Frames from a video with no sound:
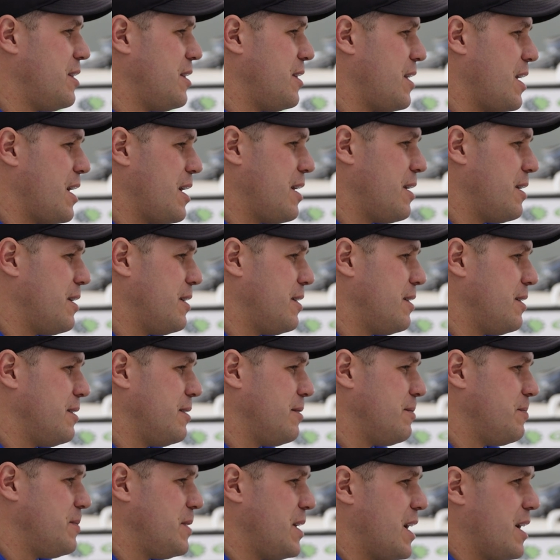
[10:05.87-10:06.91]

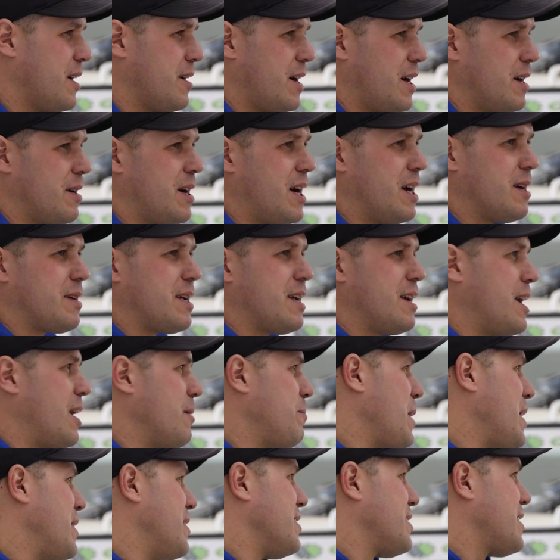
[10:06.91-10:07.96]

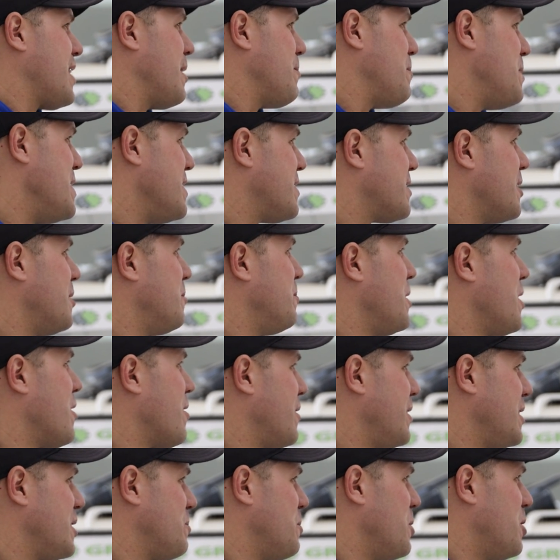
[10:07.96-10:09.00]
paid this guy pizza and beer
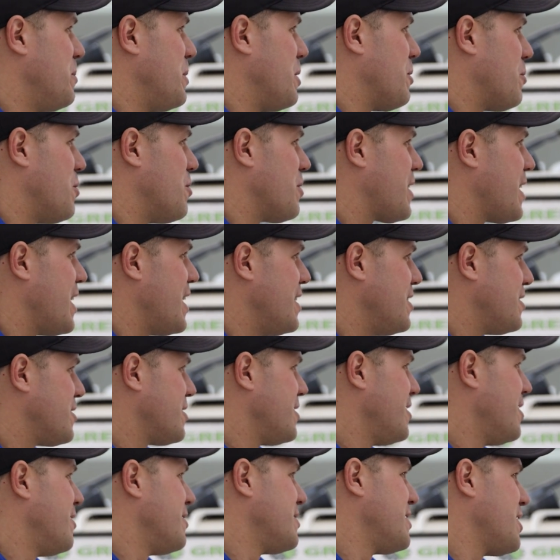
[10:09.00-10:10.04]
and he's building me a roll cage.
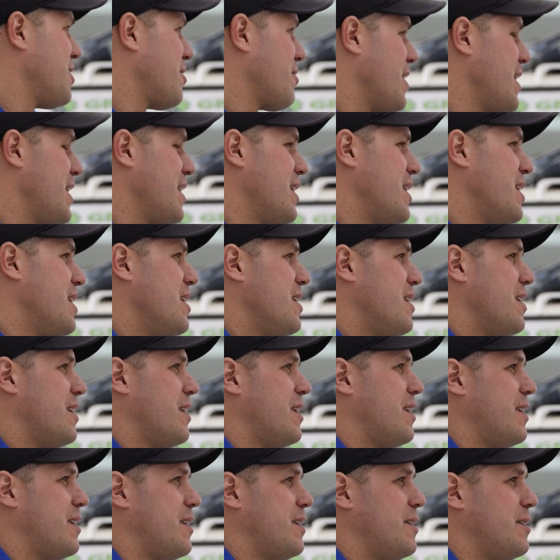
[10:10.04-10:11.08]
You know, isn't it great?
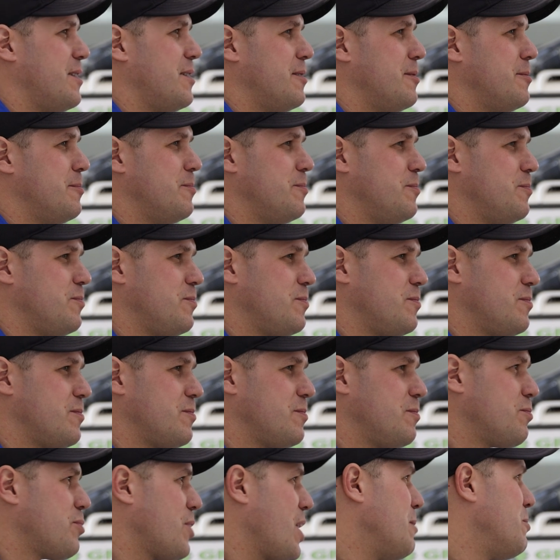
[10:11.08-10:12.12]

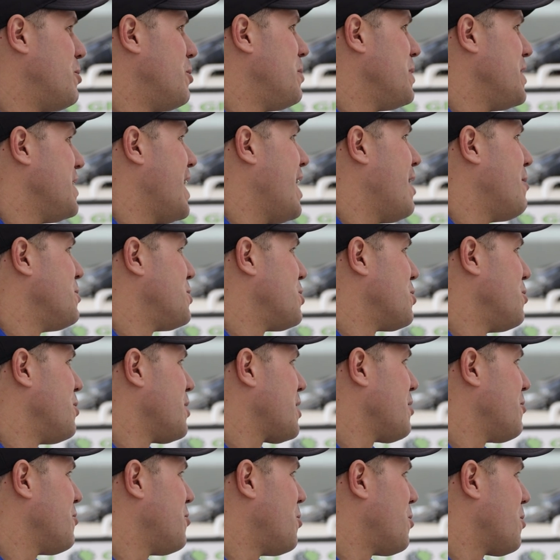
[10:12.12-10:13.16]
Probably not what you're
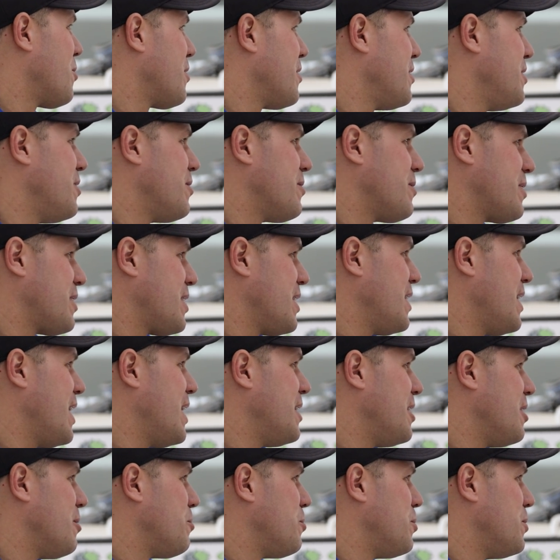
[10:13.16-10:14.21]
looking for. You're gonna
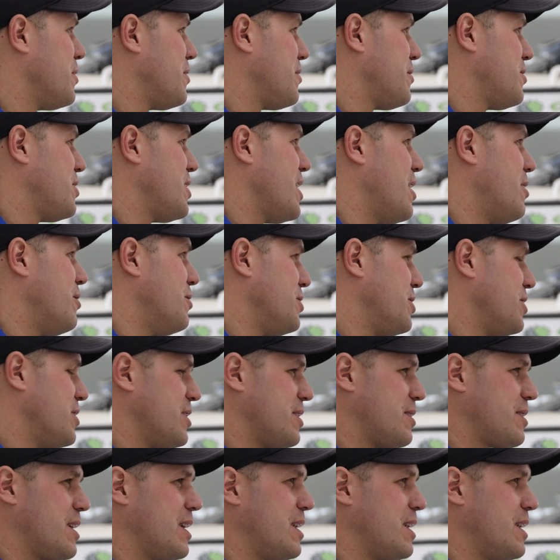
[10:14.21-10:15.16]
end up with challenges